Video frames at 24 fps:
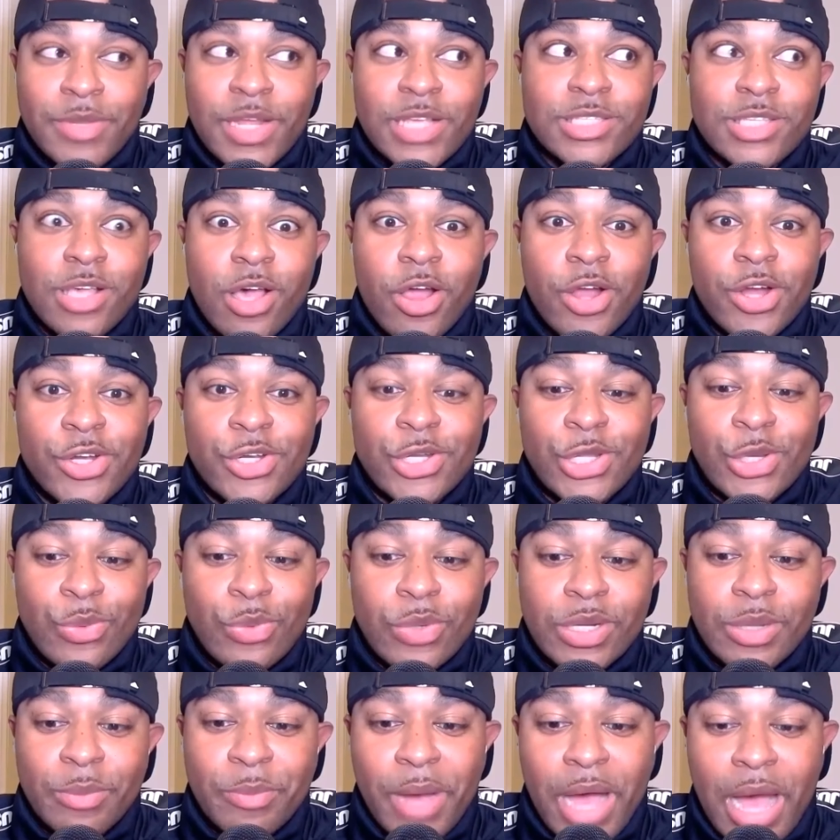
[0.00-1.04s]
I saw her
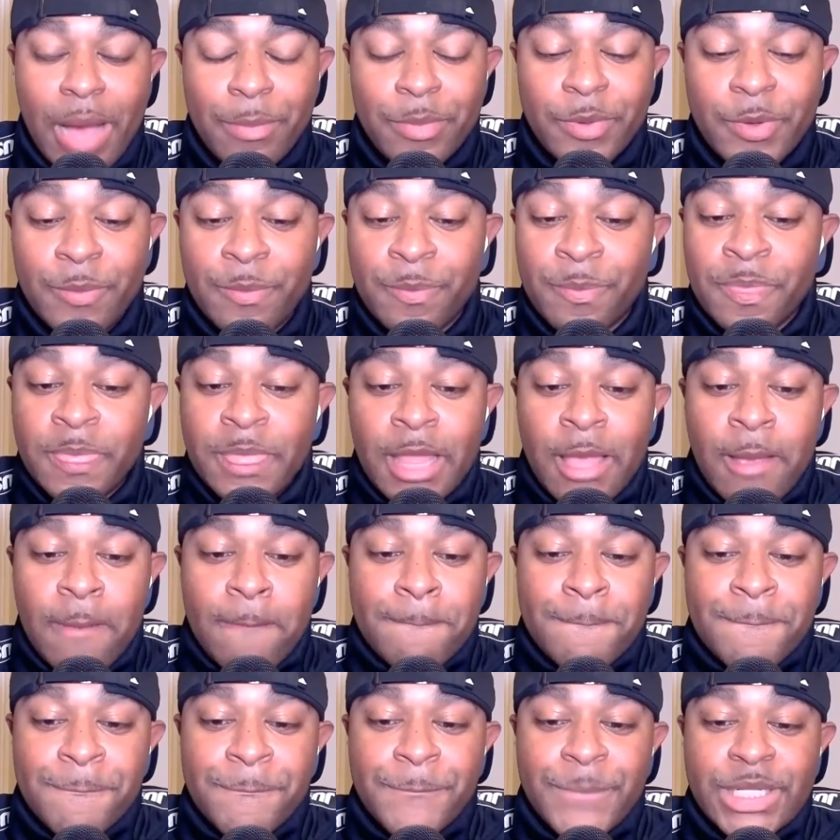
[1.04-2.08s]
doing the popping.
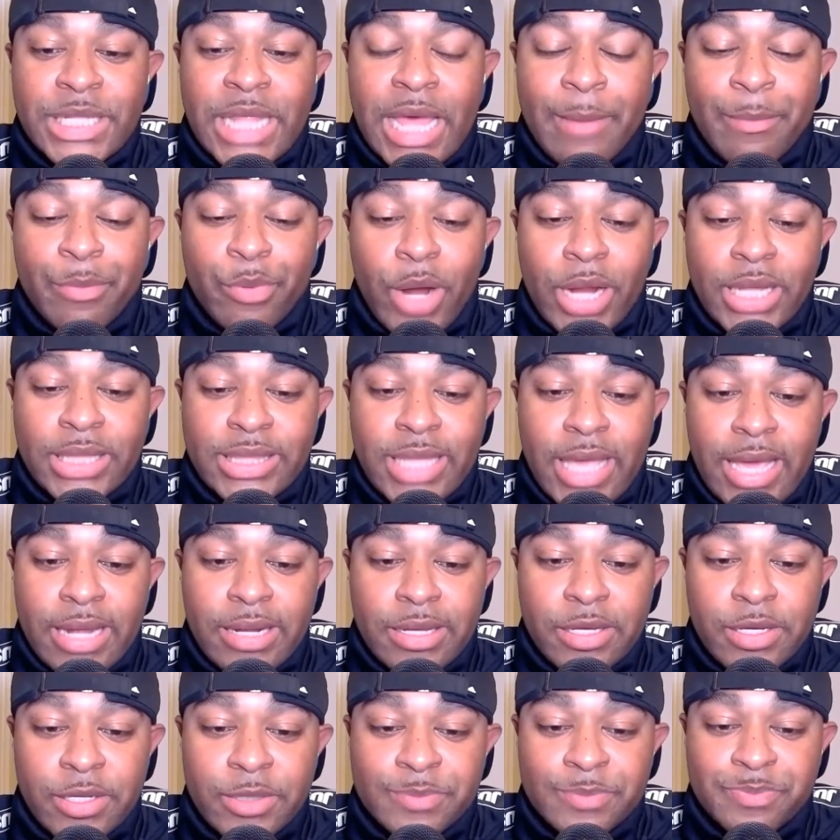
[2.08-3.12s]
But they break that
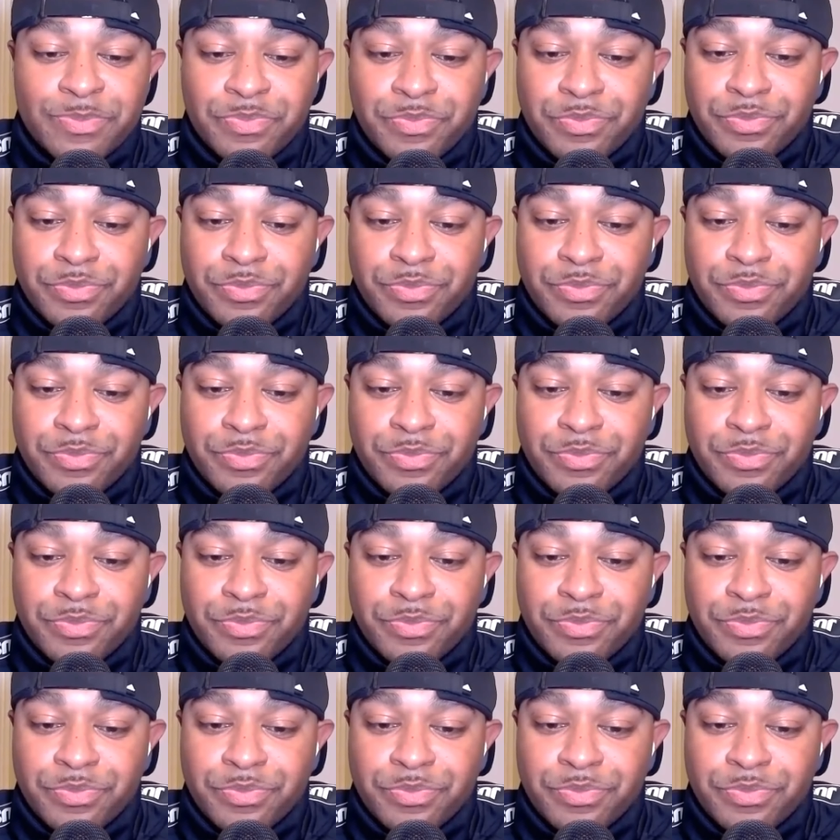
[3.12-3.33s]
up.